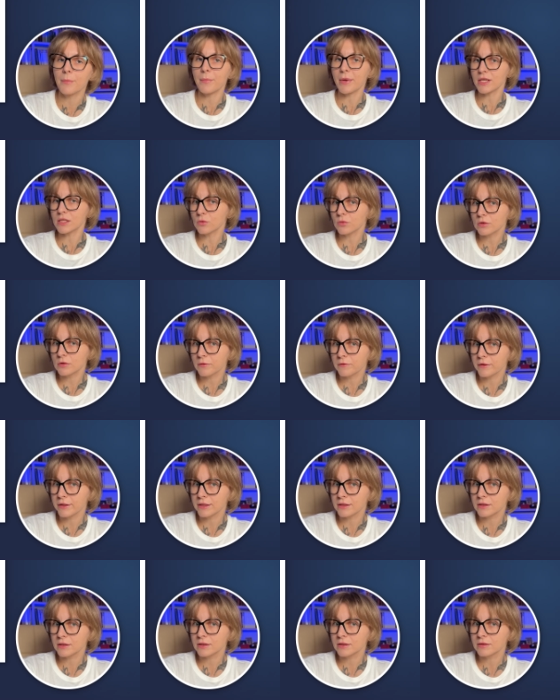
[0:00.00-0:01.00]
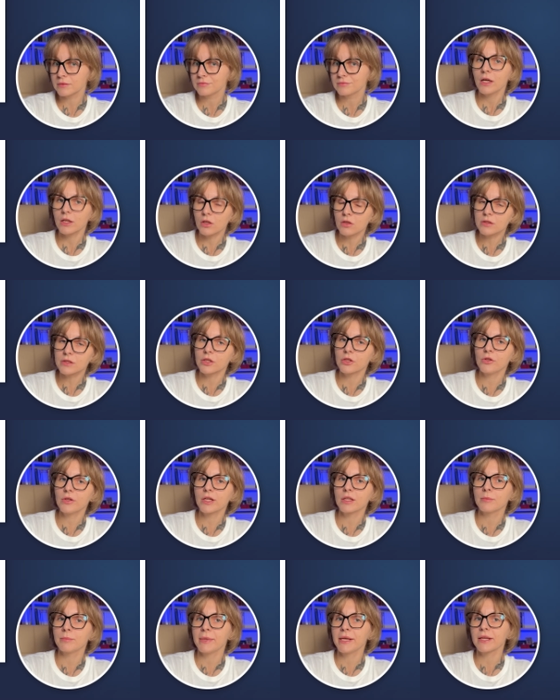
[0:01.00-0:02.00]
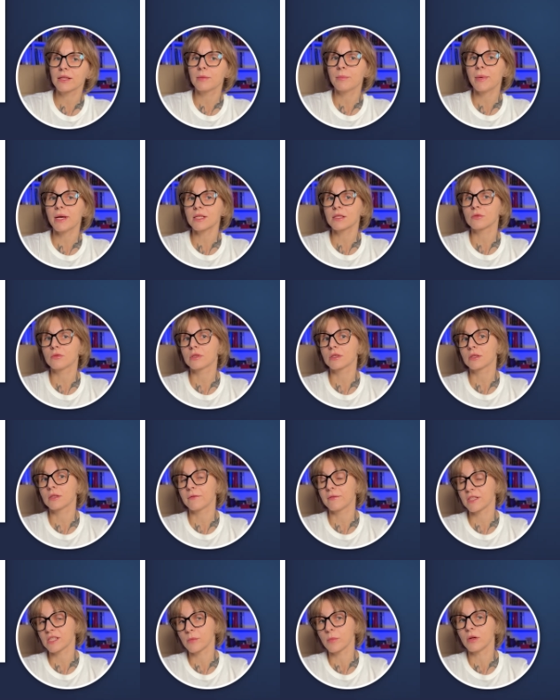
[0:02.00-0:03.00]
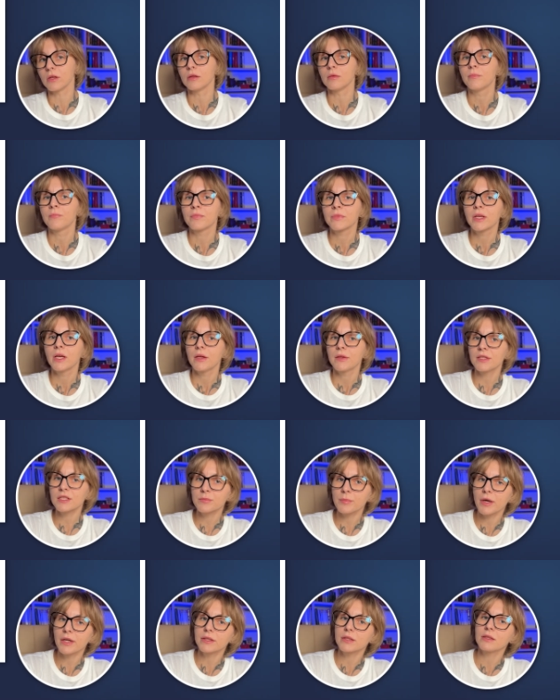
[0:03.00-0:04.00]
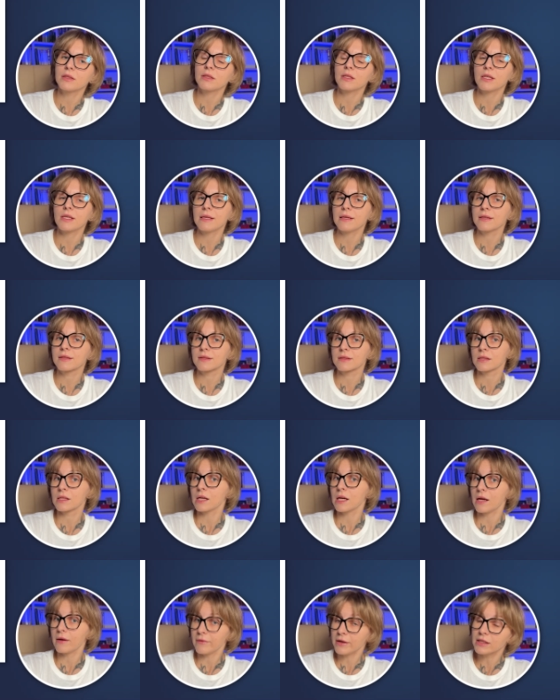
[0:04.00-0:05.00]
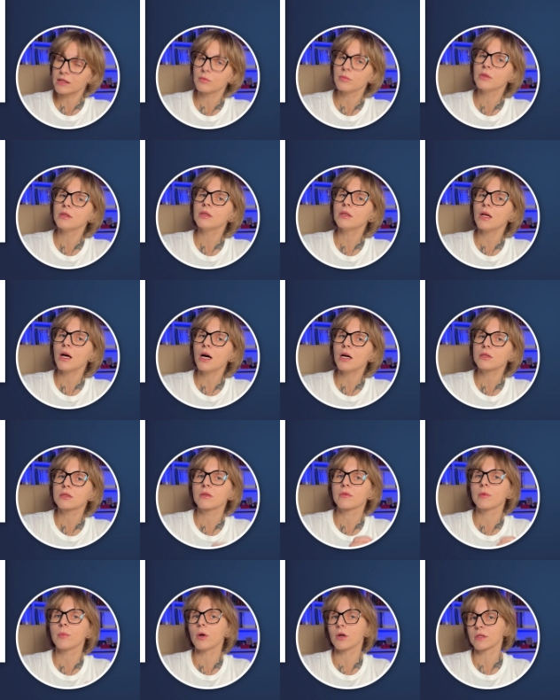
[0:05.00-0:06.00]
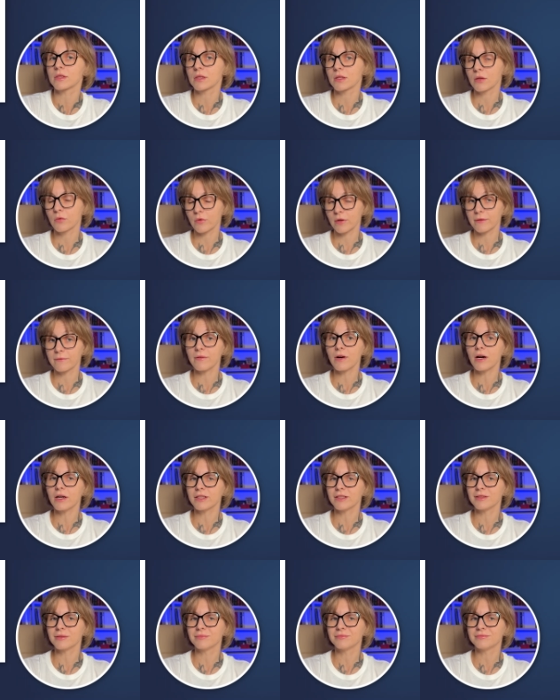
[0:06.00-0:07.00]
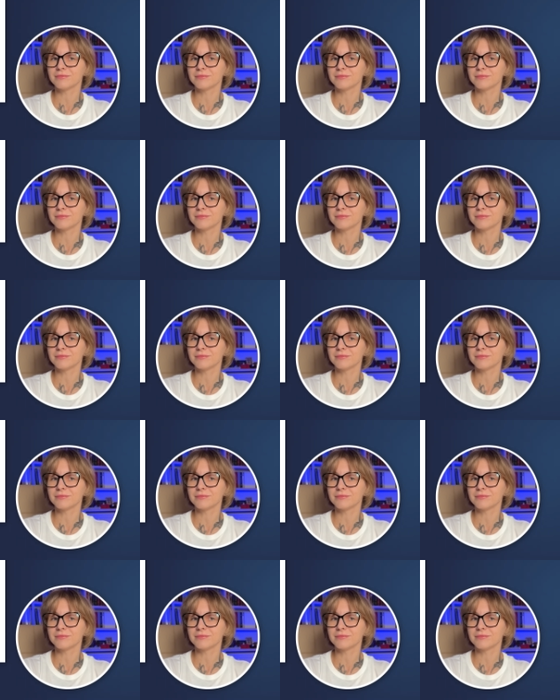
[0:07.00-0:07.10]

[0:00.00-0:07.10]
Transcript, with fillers: a password field, and also you can make the password visible. This button is uh, available out of the box with Vaadin.